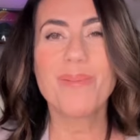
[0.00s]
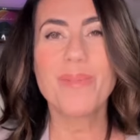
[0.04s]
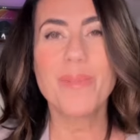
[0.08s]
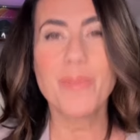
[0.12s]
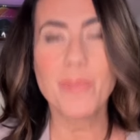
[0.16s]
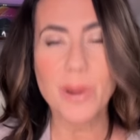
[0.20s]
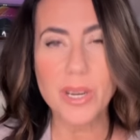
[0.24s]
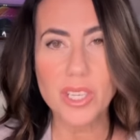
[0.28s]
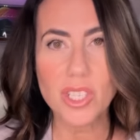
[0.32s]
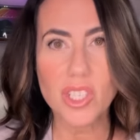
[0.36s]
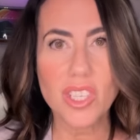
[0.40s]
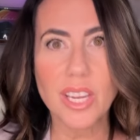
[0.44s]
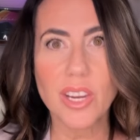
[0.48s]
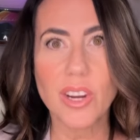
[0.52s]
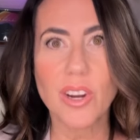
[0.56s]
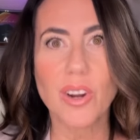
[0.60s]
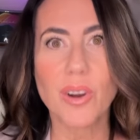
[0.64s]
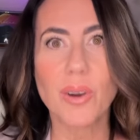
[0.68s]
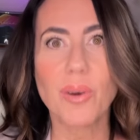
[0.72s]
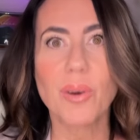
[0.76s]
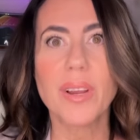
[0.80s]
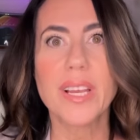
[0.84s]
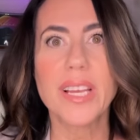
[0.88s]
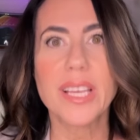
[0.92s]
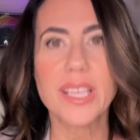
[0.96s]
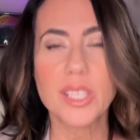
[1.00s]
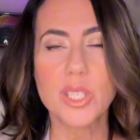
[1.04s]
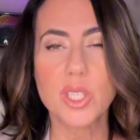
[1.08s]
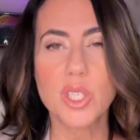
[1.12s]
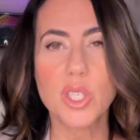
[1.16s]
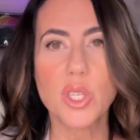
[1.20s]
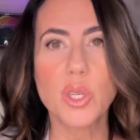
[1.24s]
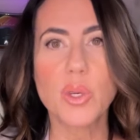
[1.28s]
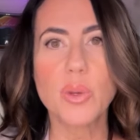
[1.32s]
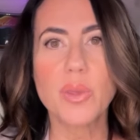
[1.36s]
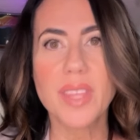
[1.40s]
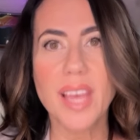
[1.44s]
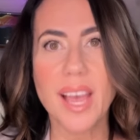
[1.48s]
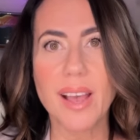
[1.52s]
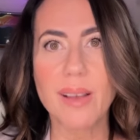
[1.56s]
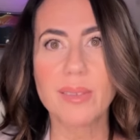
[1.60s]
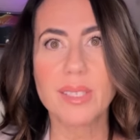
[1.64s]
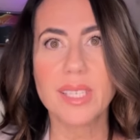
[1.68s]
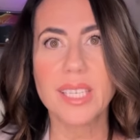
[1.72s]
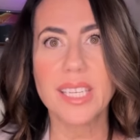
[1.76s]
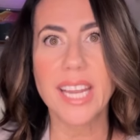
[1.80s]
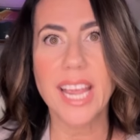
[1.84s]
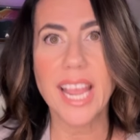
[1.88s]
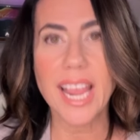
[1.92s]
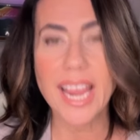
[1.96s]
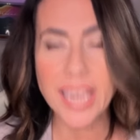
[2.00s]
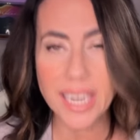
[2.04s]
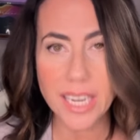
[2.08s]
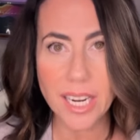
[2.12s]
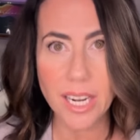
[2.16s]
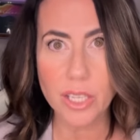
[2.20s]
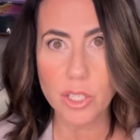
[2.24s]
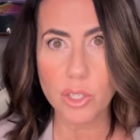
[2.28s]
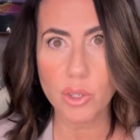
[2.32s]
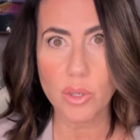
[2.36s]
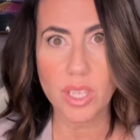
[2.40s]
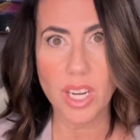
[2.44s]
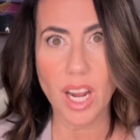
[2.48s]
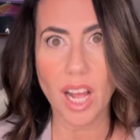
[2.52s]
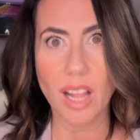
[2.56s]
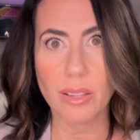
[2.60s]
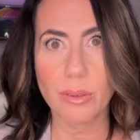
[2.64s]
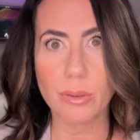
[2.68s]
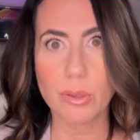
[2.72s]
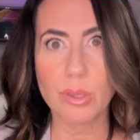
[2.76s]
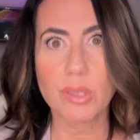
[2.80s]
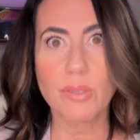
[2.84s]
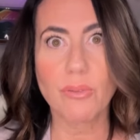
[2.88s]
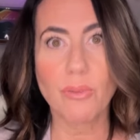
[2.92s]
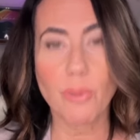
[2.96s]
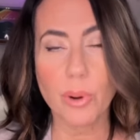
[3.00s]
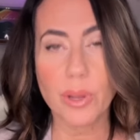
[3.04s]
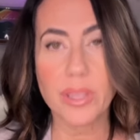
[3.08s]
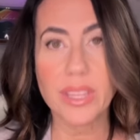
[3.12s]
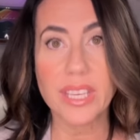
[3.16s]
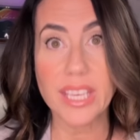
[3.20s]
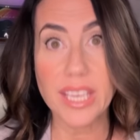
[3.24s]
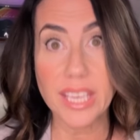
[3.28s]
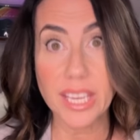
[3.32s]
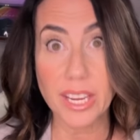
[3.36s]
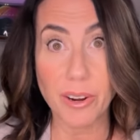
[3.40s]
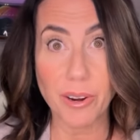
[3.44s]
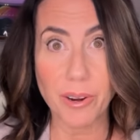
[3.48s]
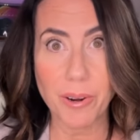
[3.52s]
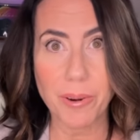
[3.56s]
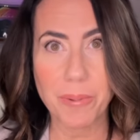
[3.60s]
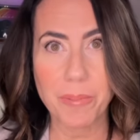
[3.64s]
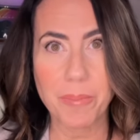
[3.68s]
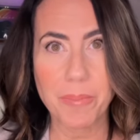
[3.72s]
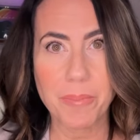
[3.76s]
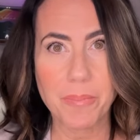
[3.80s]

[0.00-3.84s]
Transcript: which there is $2,800 for the year.